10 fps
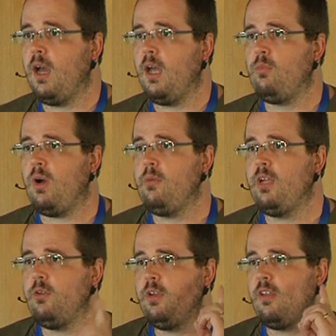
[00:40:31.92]
And while we're
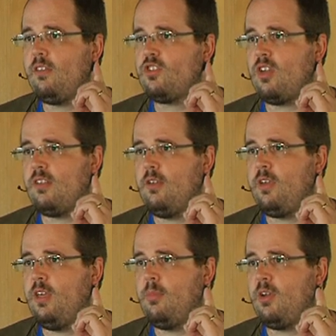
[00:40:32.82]
doing this, just look
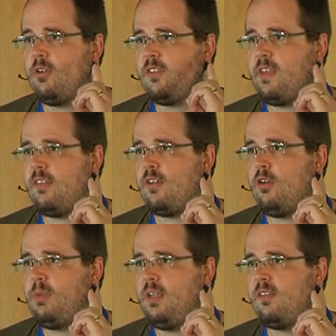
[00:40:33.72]
here because that's a
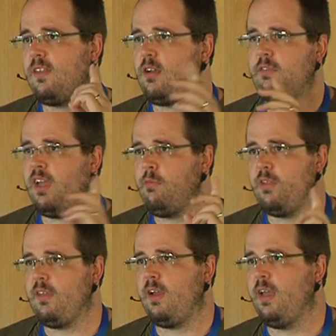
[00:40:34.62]
complete sync of
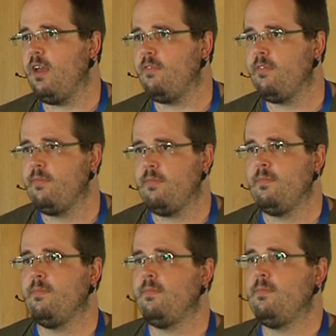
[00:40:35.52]
everything I have.
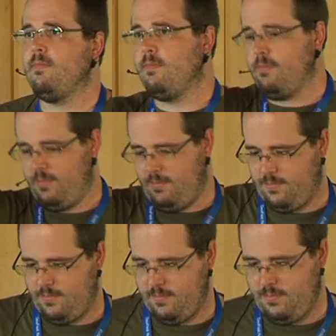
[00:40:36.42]
Okay,
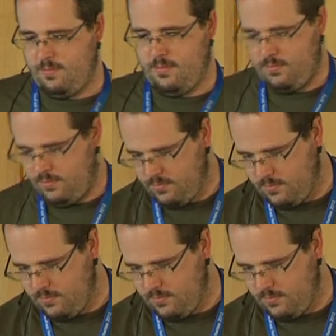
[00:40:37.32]
so